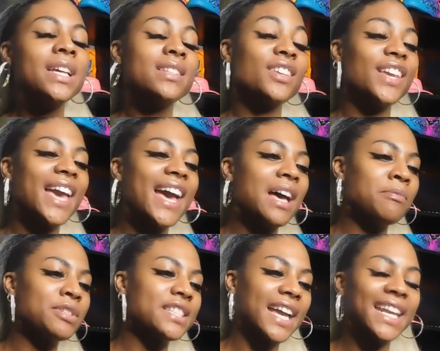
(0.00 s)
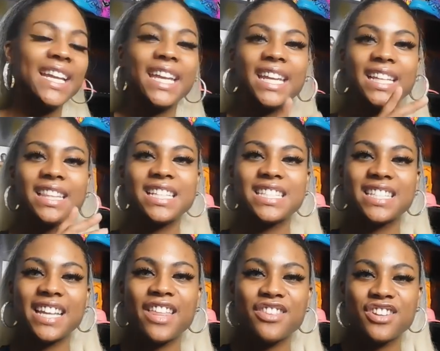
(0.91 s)
So yeah, I'm just kind of getting things
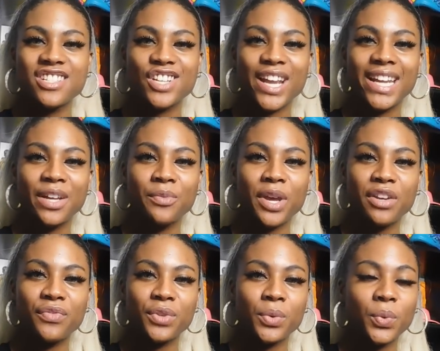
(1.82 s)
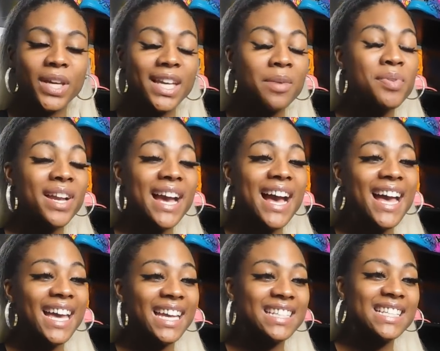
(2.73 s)
together, trying to get ready for the week. But
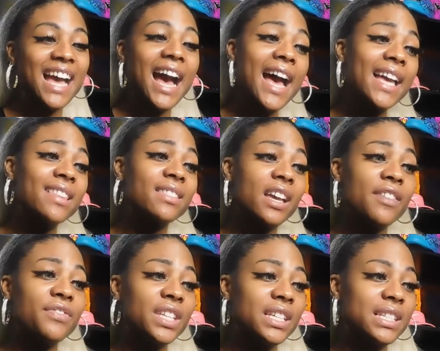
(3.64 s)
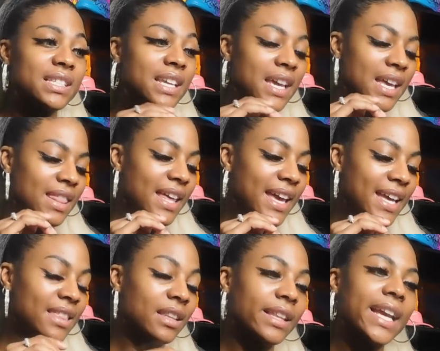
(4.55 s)
guys, I love this.
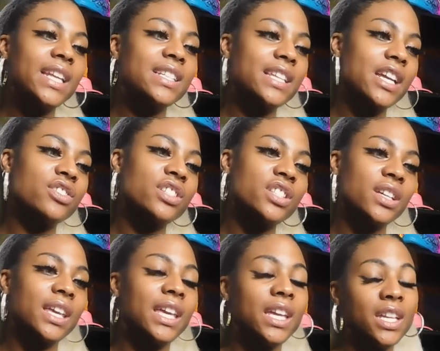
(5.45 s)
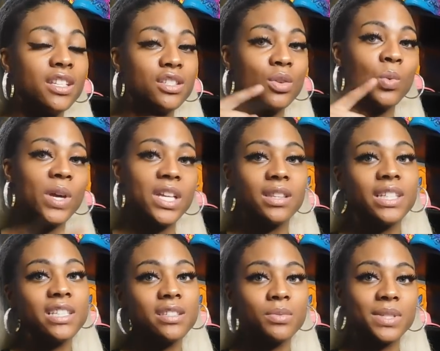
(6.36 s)
Like the ladies actually took heed to what
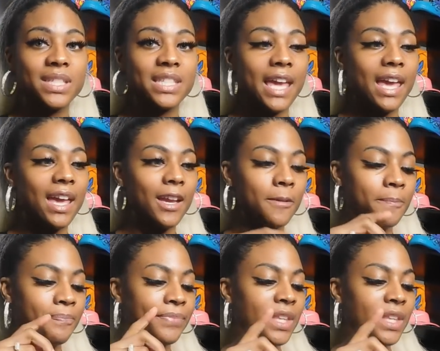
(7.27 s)
Lisa was saying.